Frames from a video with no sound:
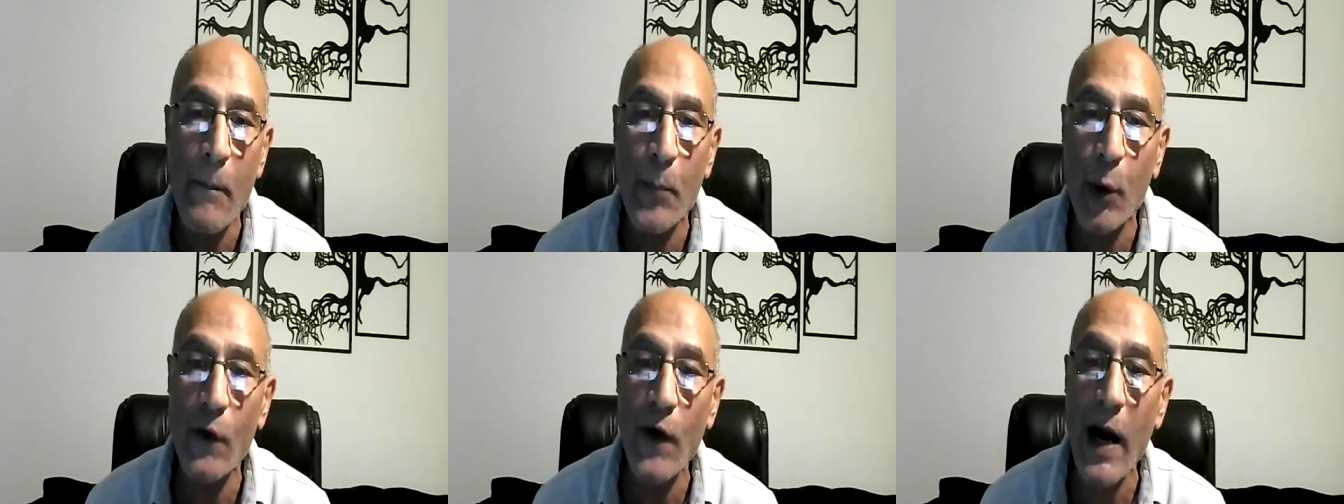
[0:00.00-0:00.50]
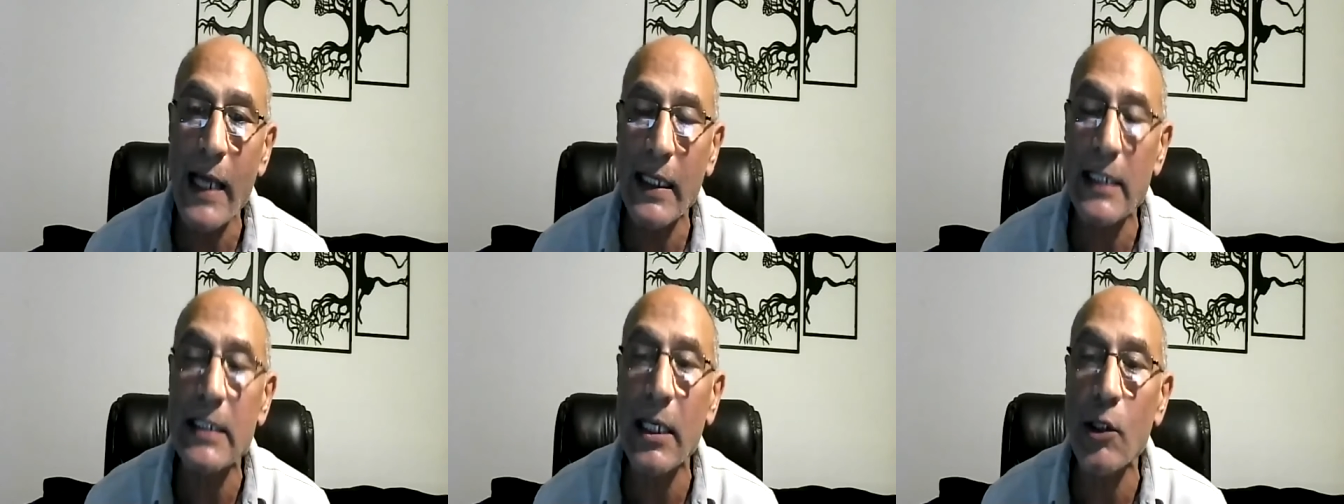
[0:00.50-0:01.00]
provide
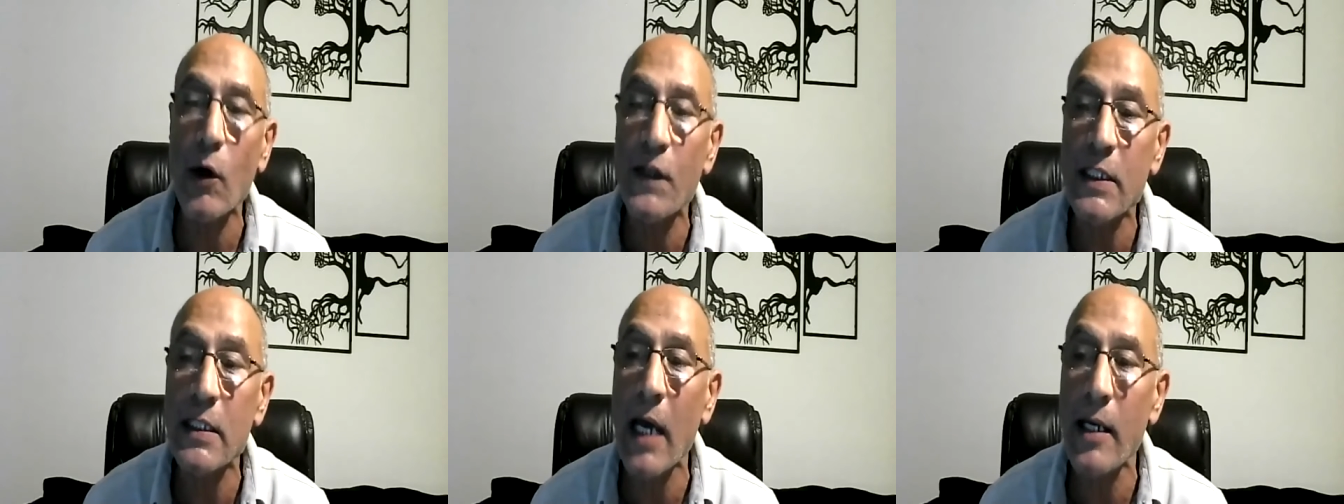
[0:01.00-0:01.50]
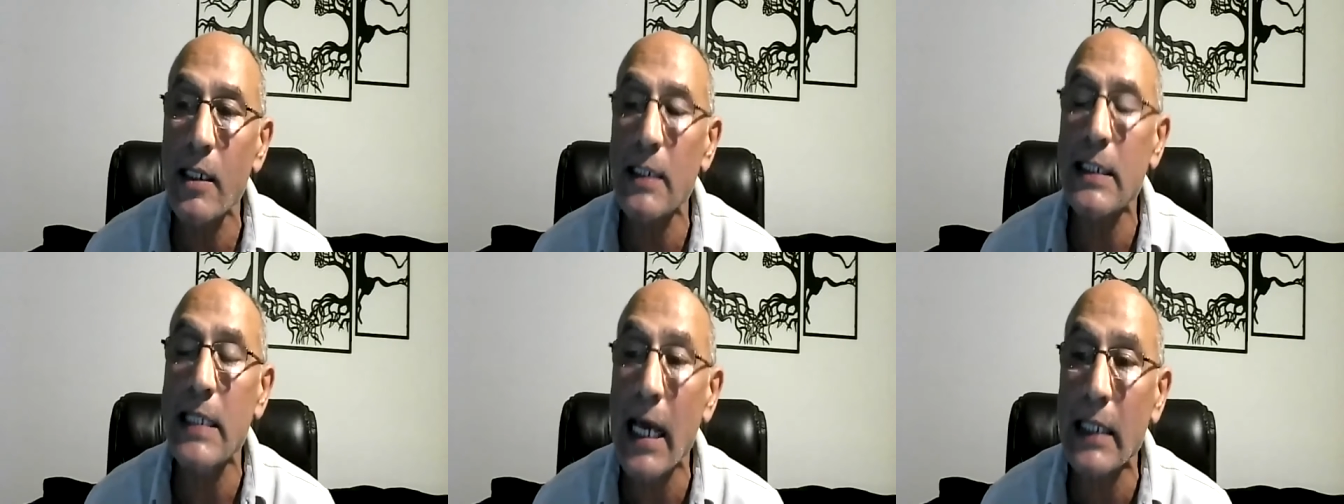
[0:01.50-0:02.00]
the set of standards
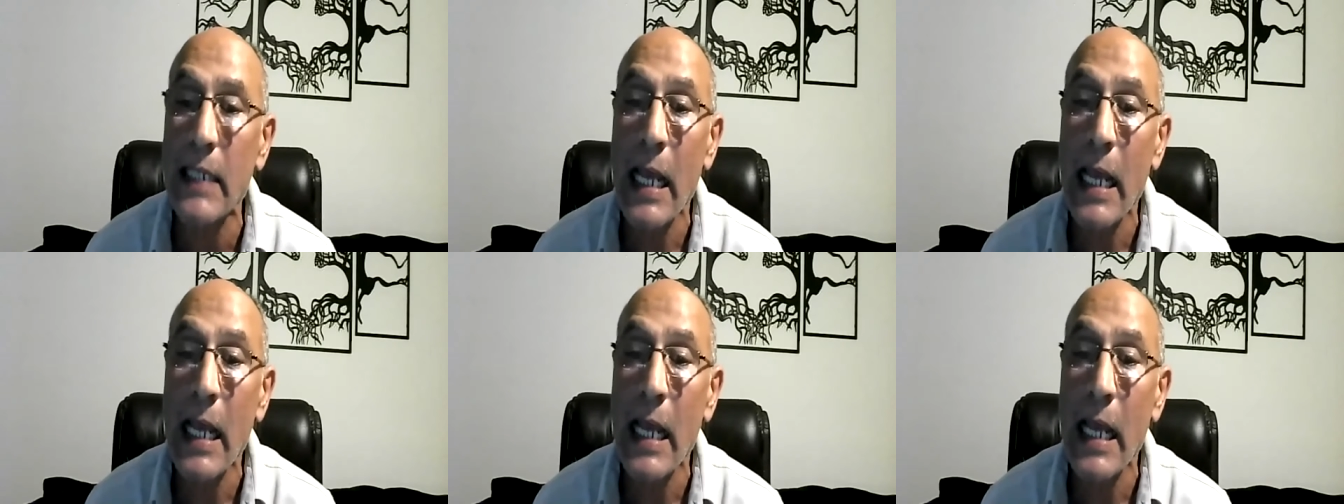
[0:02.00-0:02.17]
that